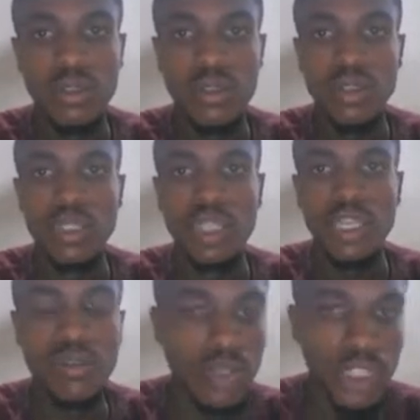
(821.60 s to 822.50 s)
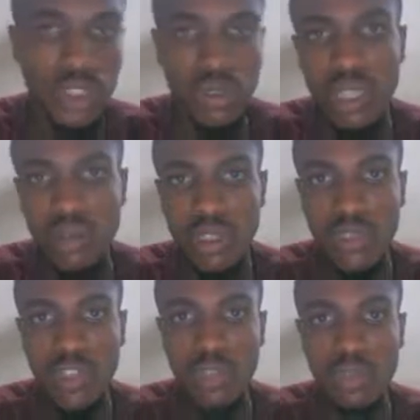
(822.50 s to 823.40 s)
And I want to ensure that whatever
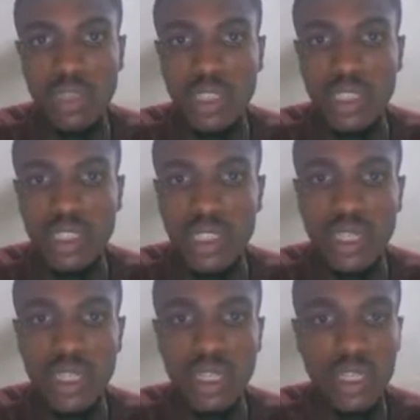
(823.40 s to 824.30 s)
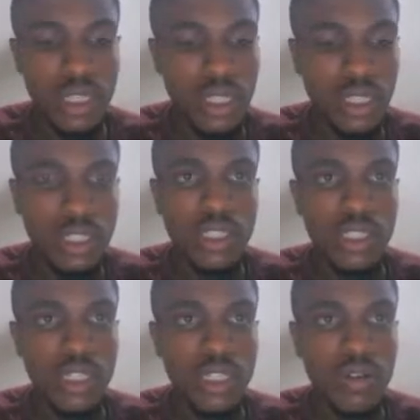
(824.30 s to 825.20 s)
you're putting here is
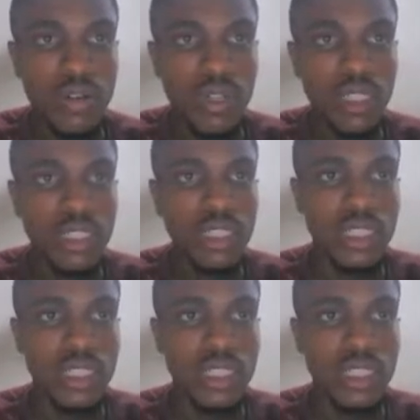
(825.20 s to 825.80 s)
the correct